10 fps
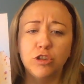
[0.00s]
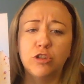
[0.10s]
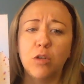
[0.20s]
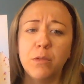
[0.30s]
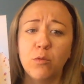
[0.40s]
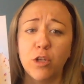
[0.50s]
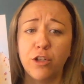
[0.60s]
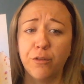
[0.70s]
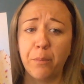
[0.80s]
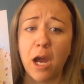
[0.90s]
Show me what
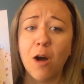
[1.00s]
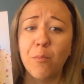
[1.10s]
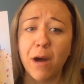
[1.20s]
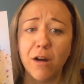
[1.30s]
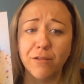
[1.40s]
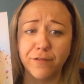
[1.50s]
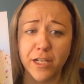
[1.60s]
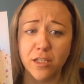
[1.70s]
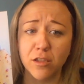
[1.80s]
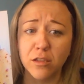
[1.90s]
your pout-pout
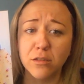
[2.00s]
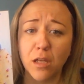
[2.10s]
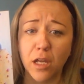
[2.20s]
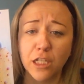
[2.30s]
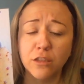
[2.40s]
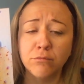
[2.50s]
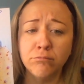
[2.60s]
face looks like.